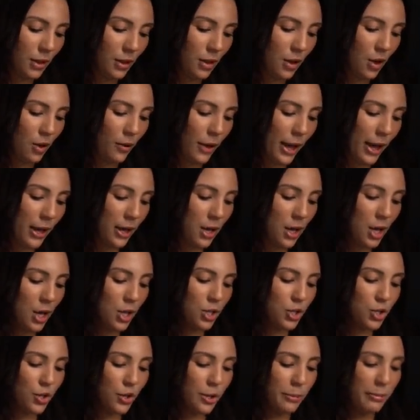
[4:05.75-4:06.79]
Okay,
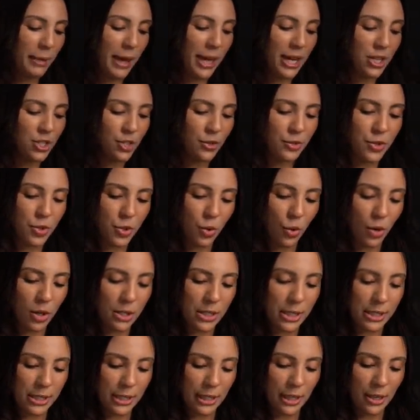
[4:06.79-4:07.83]
so the Page of
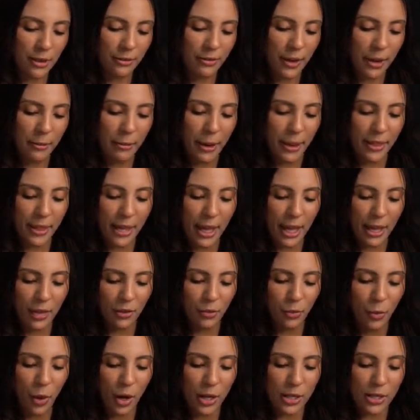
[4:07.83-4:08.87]
Swords is clarified by the Eight
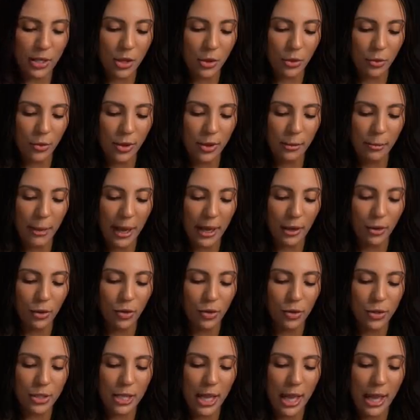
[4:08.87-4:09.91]
of Wands, the Three of
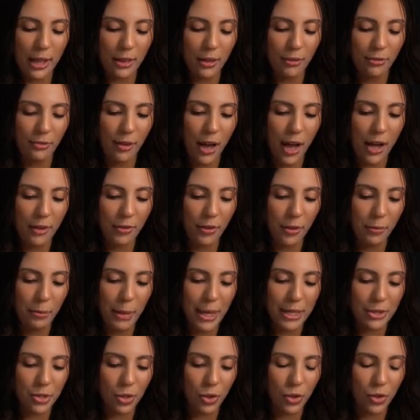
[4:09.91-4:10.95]
Pentacles, and the Five of
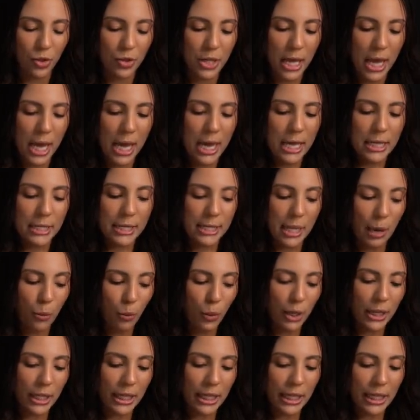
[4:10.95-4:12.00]
Pentacles.
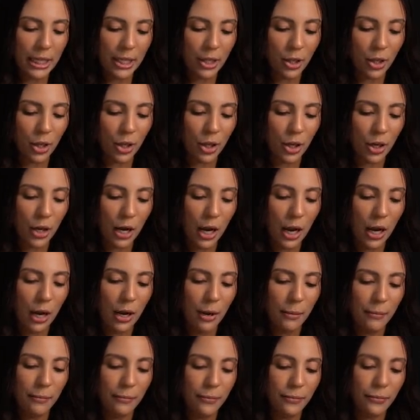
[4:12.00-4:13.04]
Someone here,
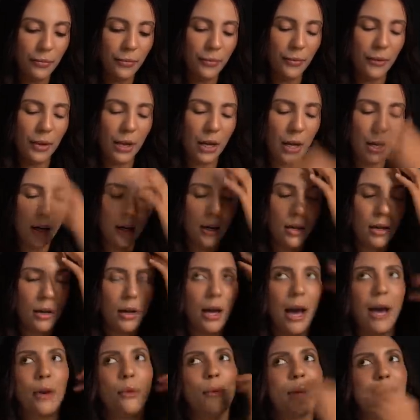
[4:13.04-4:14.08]

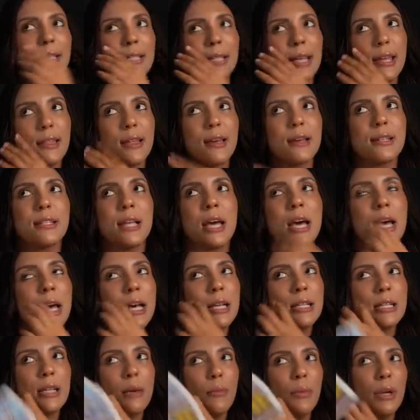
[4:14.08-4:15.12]
how do I say this?
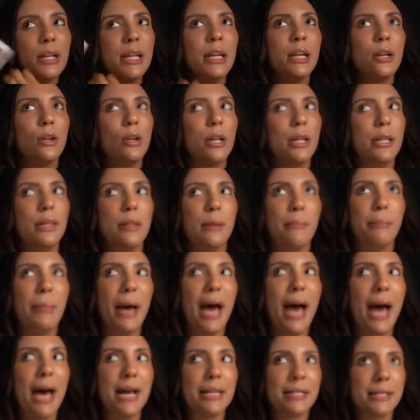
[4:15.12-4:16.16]
Someone here in the
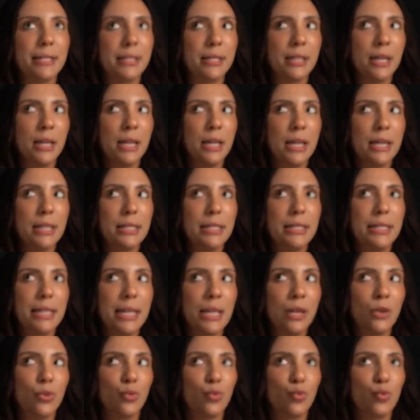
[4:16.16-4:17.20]
past
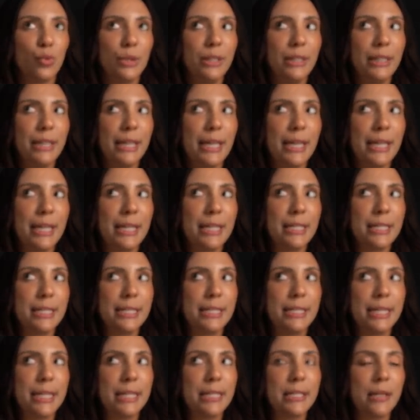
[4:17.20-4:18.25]
didn't really
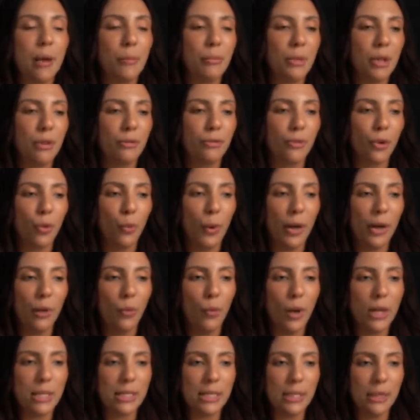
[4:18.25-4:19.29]
see something for what
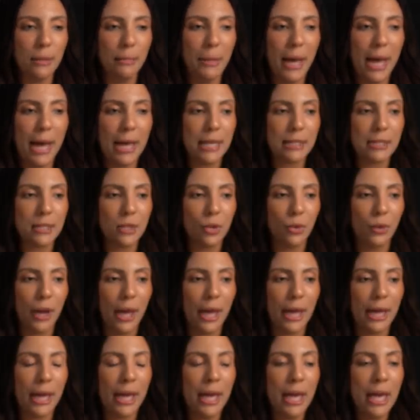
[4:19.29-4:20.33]
it was in the past,
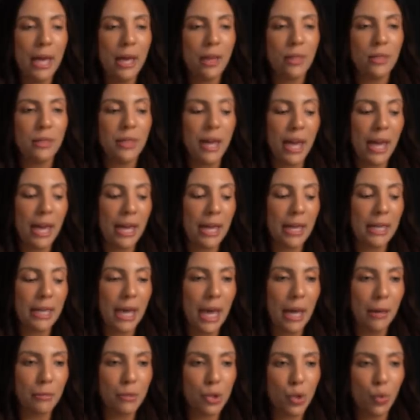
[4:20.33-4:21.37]
okay? They
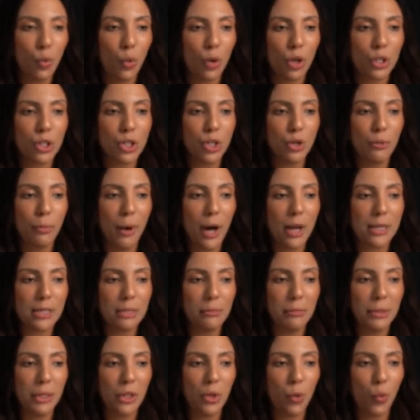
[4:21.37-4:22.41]
came towards you
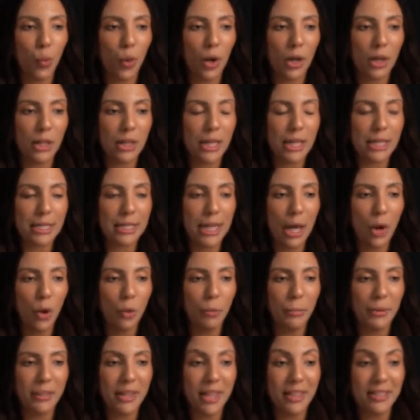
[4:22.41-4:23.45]
possibly to work things
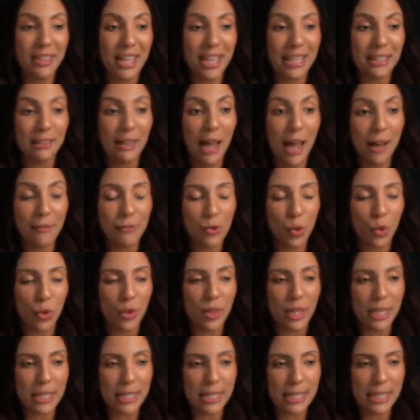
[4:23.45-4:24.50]
out, but then they left
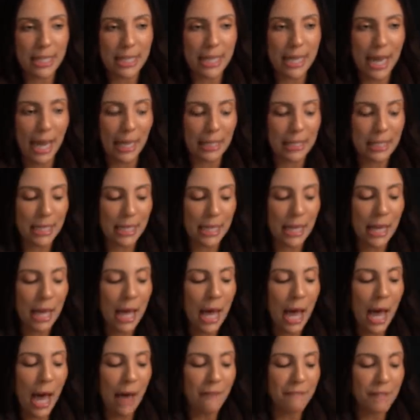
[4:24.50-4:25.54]
or they disconnected.
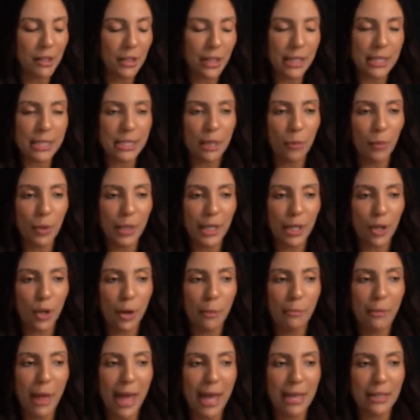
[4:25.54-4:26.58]
I feel like someone here
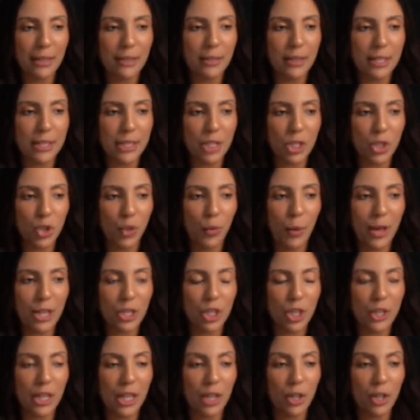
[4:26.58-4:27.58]
abandoned the situation.